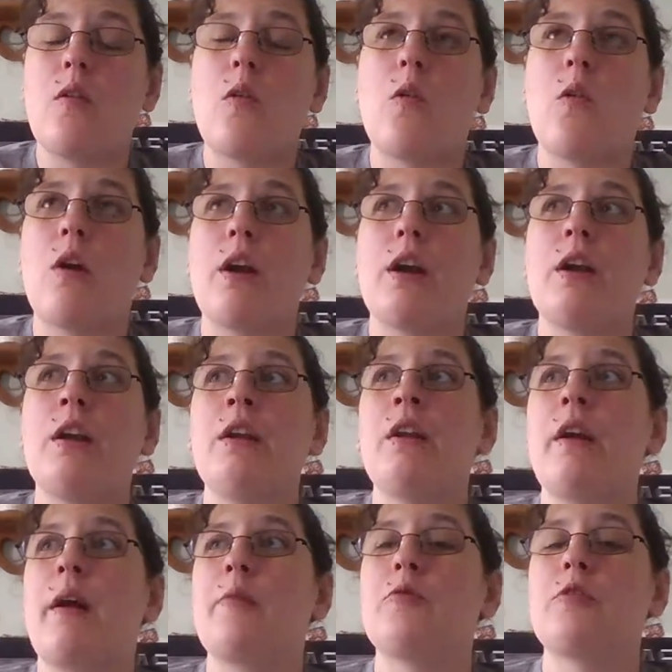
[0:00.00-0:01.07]
or
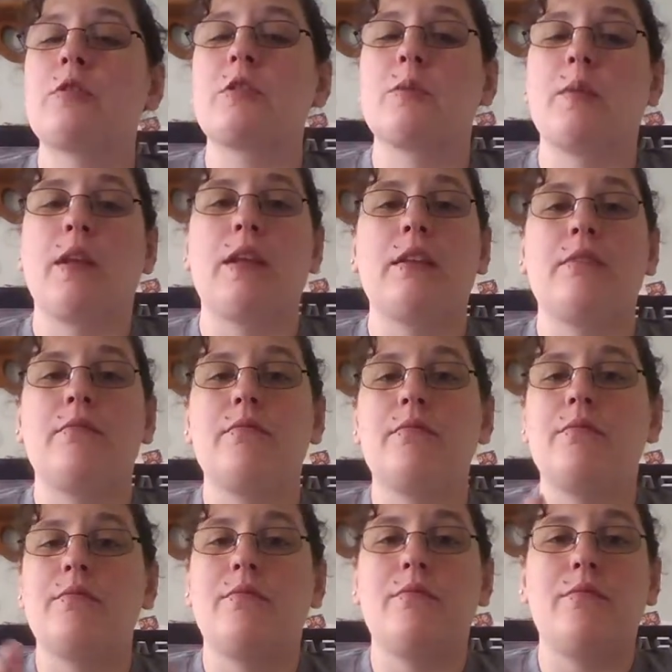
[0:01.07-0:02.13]
I'm just gonna like
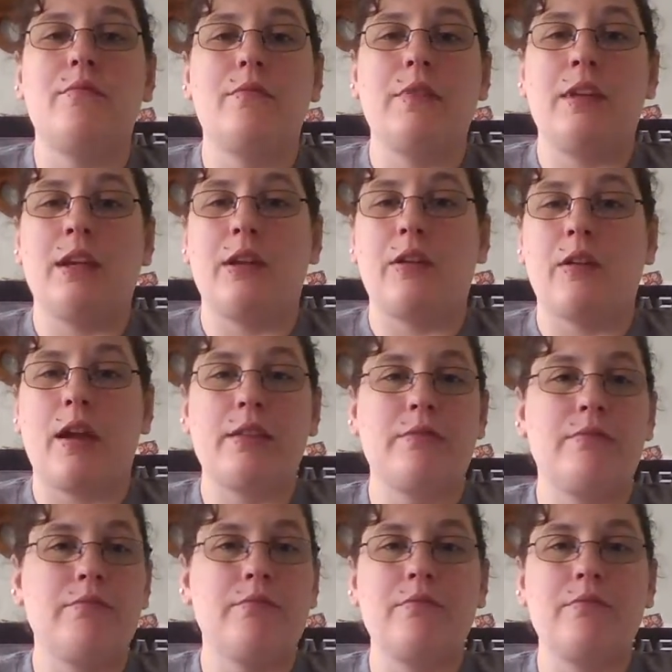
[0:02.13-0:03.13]
here.